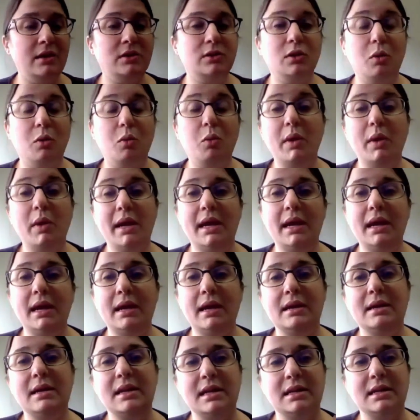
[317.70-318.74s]
And so
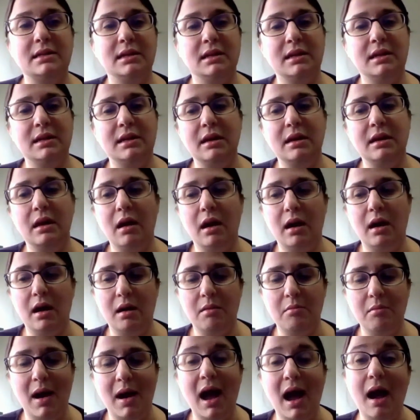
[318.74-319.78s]
we need to
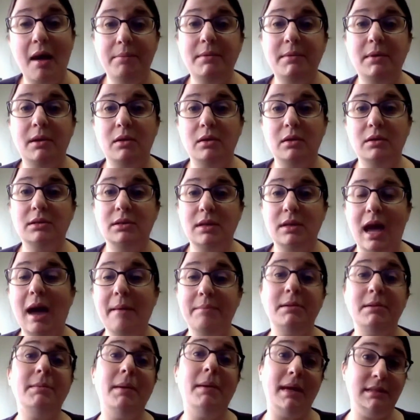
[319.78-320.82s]
um, opt
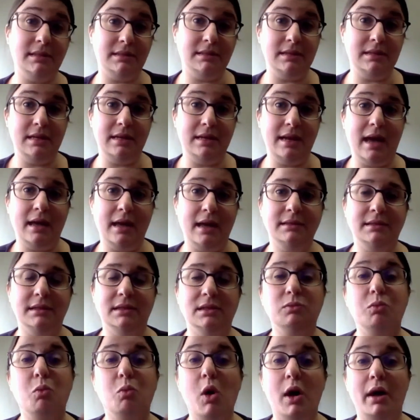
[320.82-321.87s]
optimize the
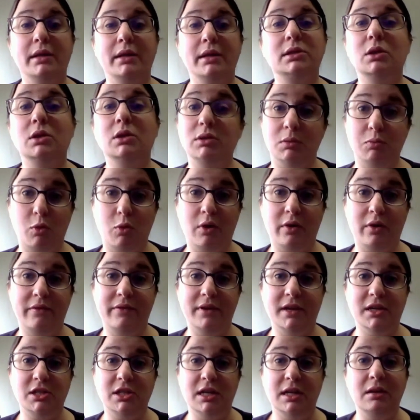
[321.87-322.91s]
analysis one so it's more
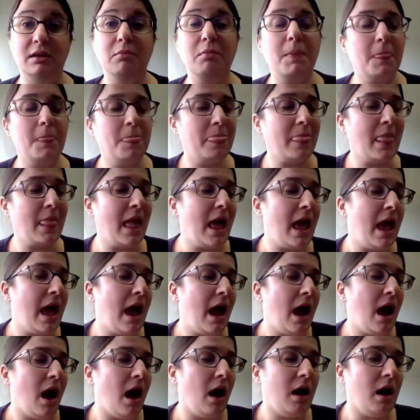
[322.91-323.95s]
efficient
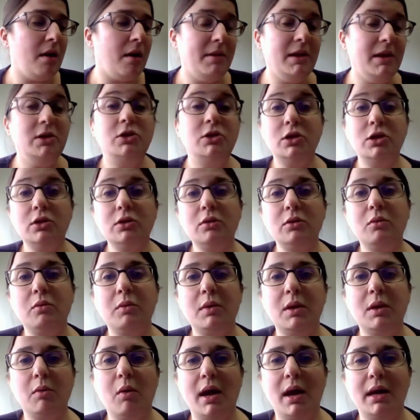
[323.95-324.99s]
um, and two
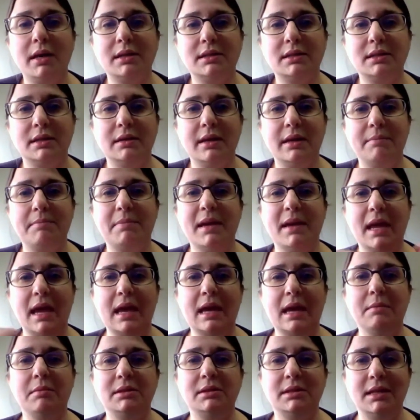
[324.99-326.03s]
we want to
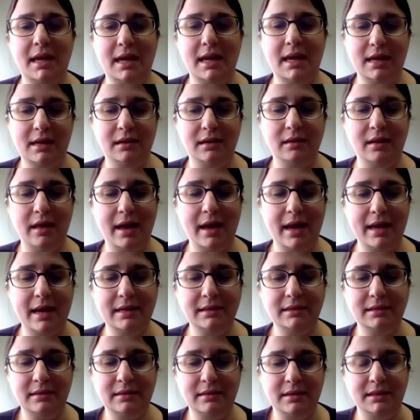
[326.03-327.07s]
be able to
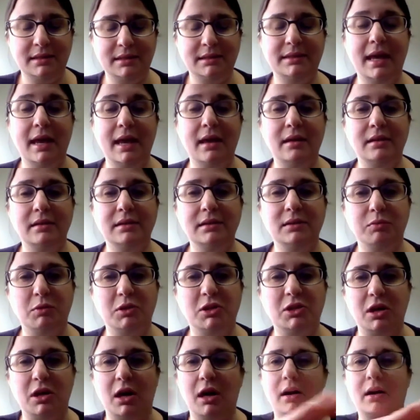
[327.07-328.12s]
analyze the cells
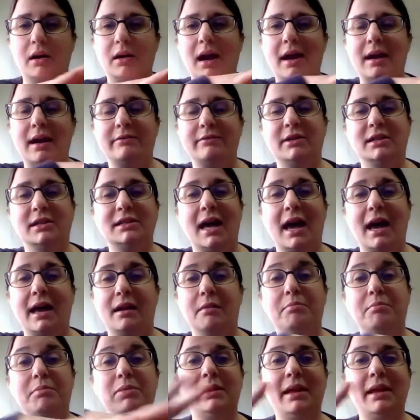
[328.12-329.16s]
which are kind of just
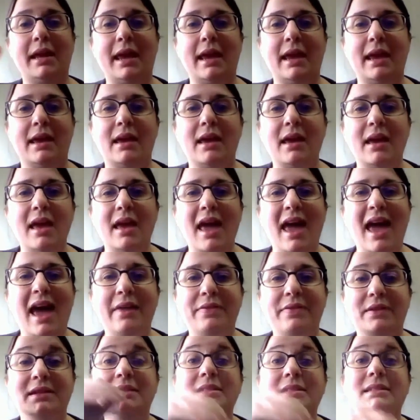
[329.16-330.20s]
on a plate
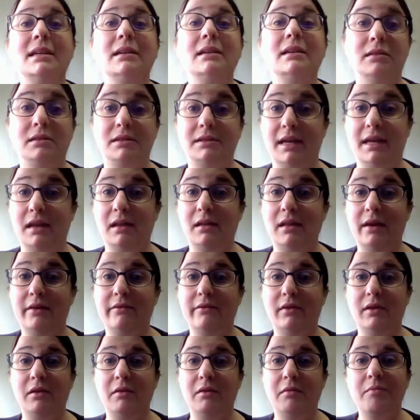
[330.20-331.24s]
at the single cell
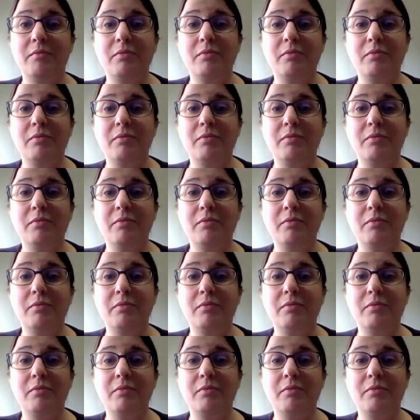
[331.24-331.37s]
level